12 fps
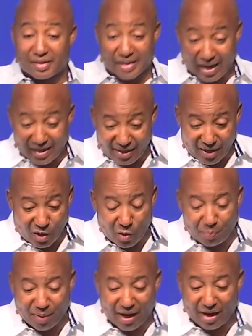That narrow
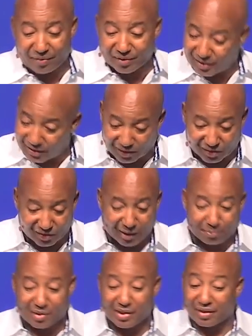path is just
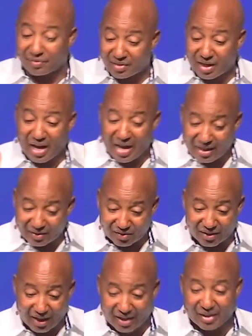simply if God
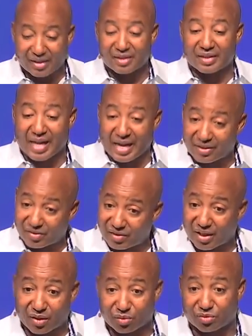said it, that
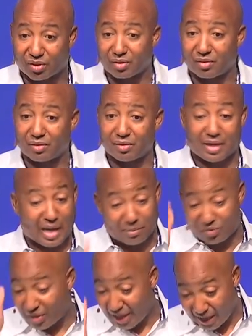settles it. I'm
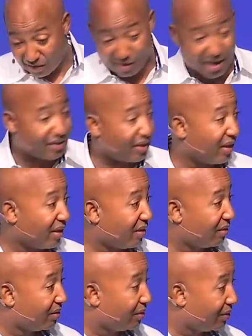staying right there.
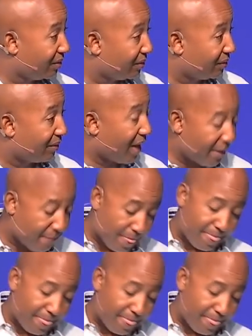Right?